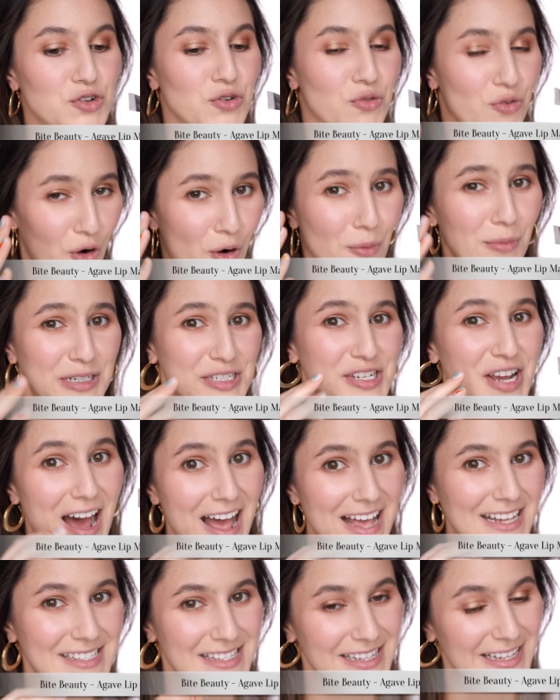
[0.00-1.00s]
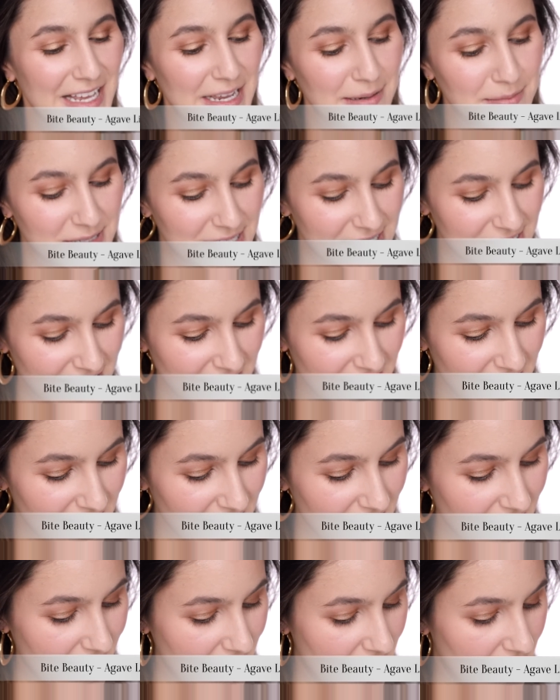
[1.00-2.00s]
traumatized lips.
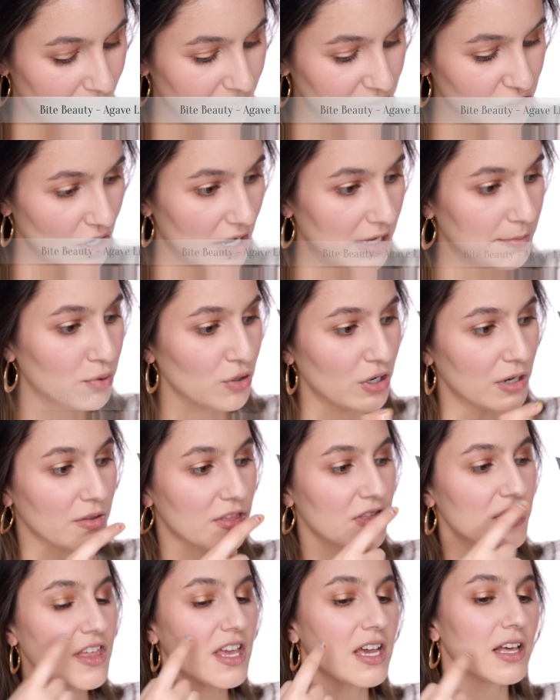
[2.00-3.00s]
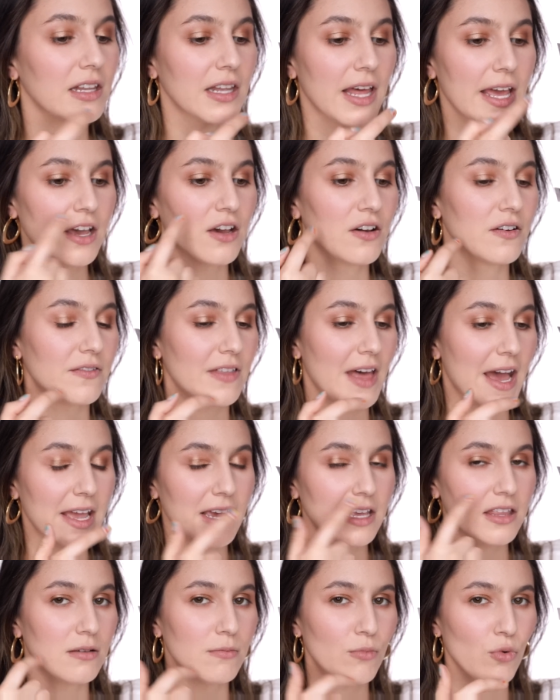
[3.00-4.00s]
Um, so I put a thick layer of that
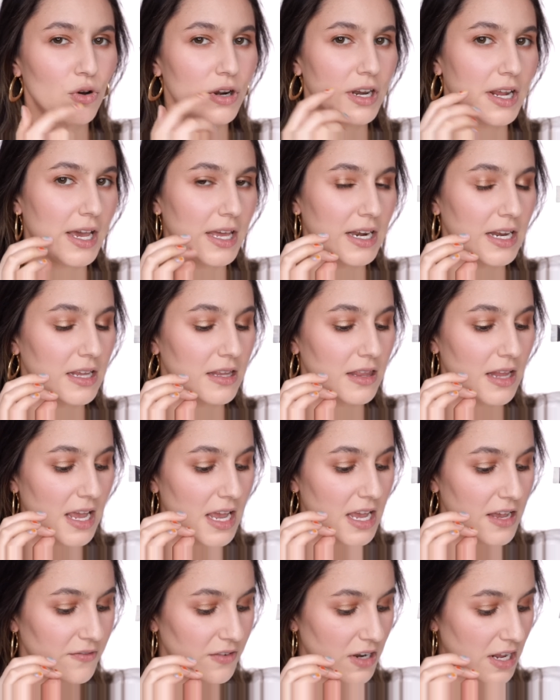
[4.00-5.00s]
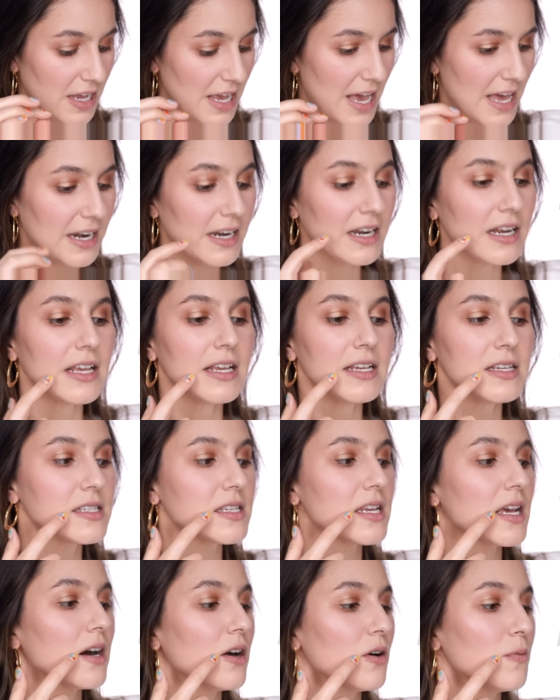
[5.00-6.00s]
in the morning and in the evening, and it is
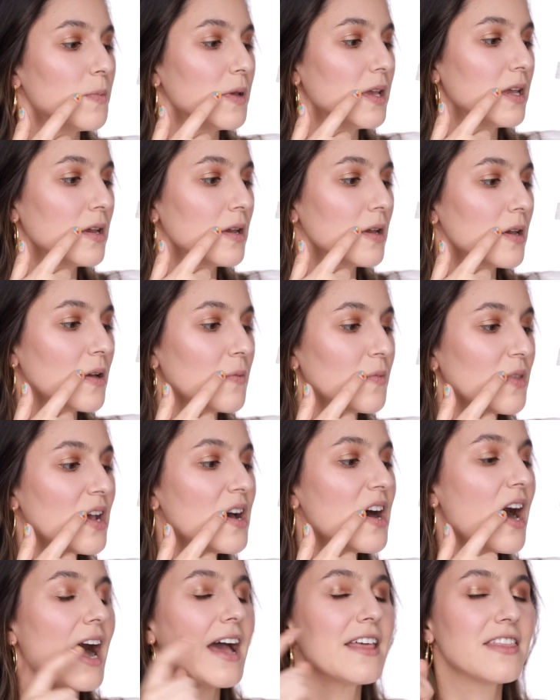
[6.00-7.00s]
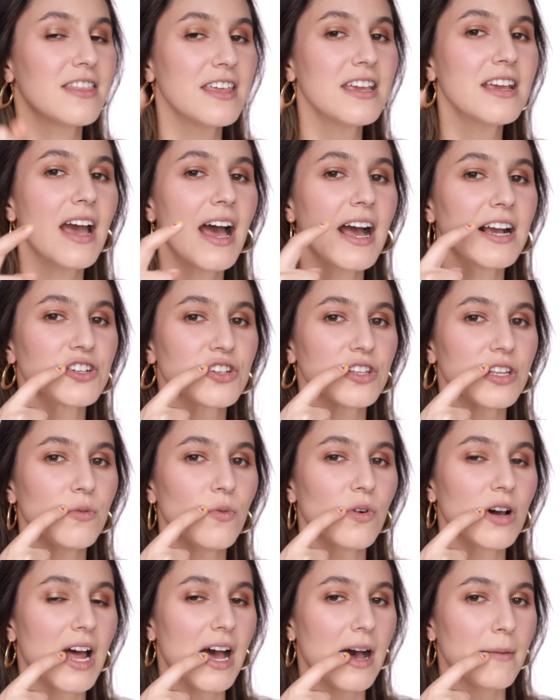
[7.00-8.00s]
helping. I think actually
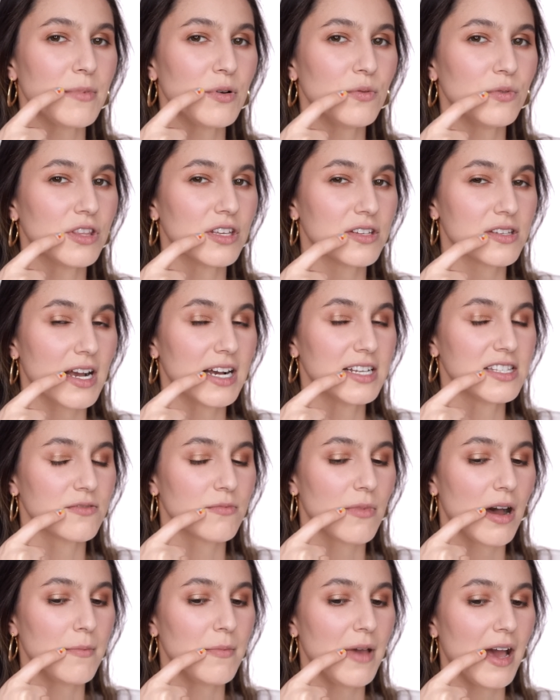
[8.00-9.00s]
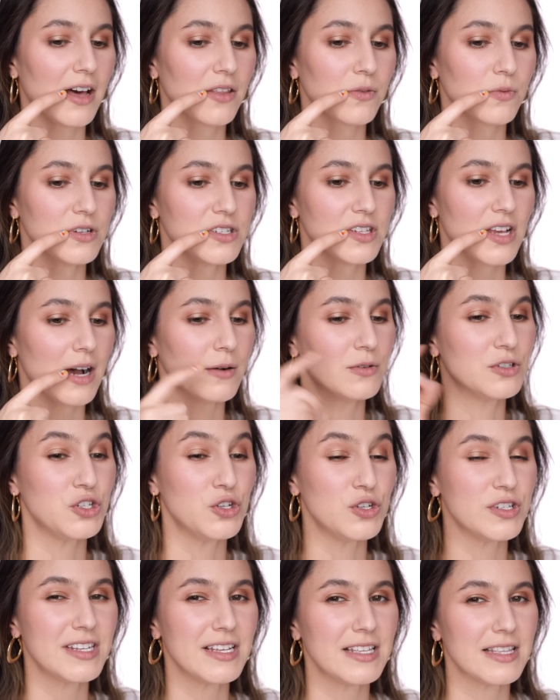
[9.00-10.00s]
what happened with the sides of my mouth was I was
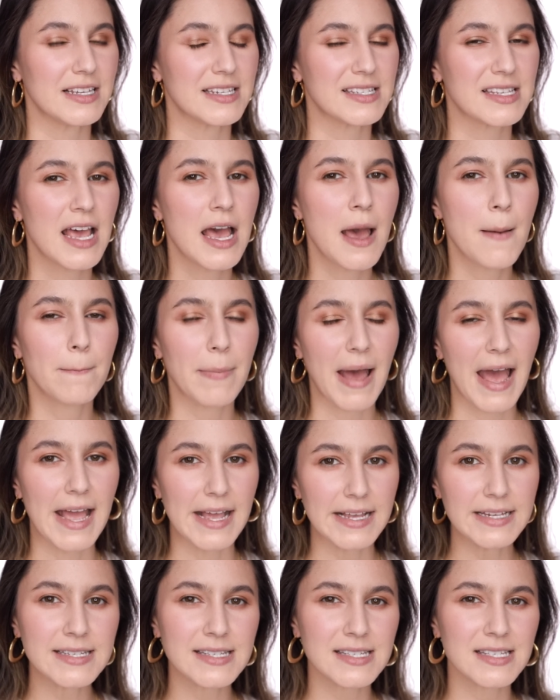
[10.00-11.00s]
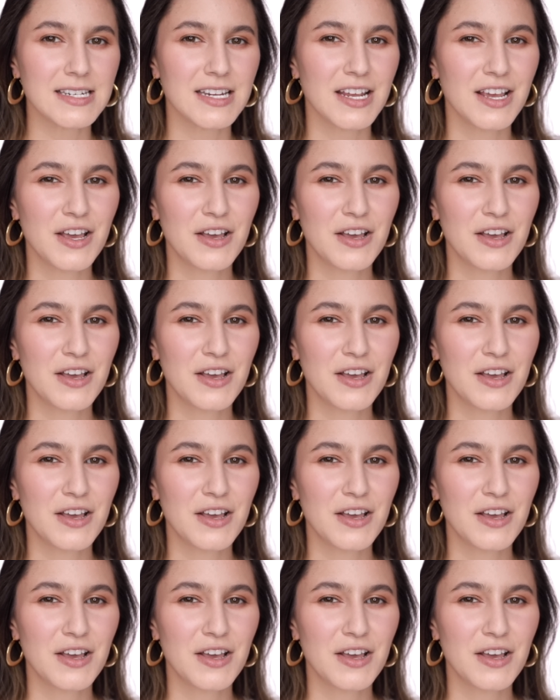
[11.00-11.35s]
using this paste